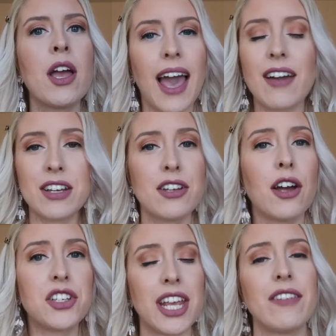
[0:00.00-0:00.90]
having
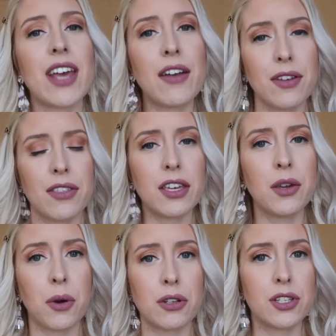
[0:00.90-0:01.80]
not achieved everything
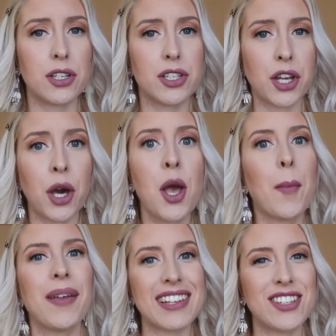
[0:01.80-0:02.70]
you wanted to,
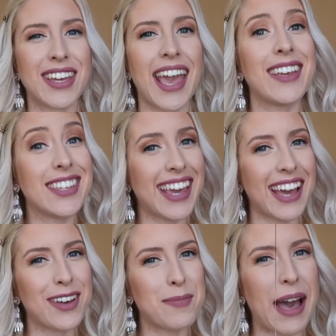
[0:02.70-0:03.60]
but that's okay, you
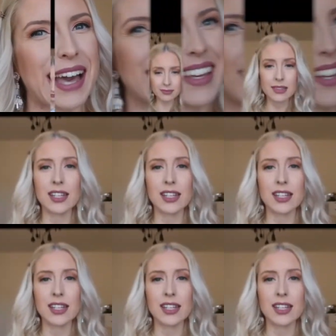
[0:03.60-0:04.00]
can go back.